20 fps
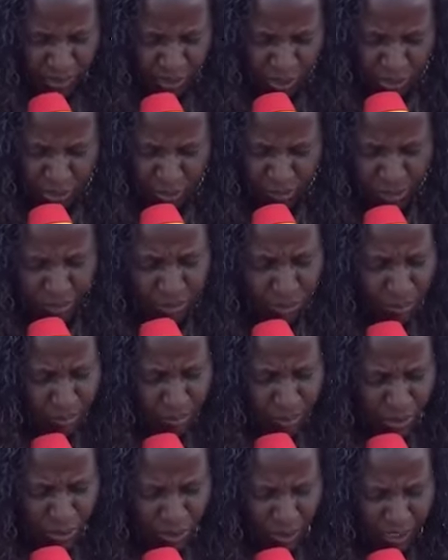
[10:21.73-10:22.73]
You might not
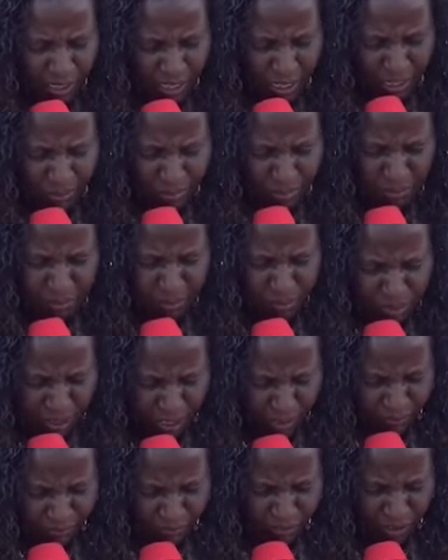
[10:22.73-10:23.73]
be knowing her, but pray
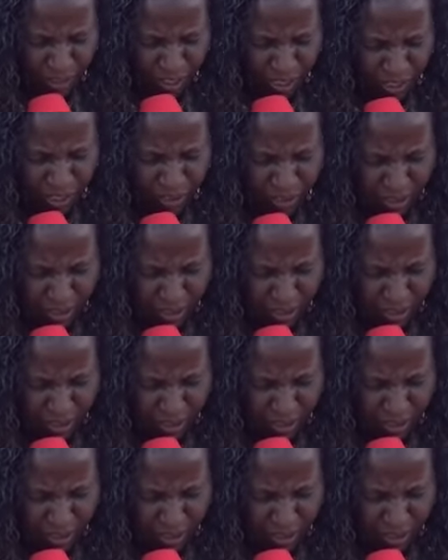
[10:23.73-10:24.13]
for her.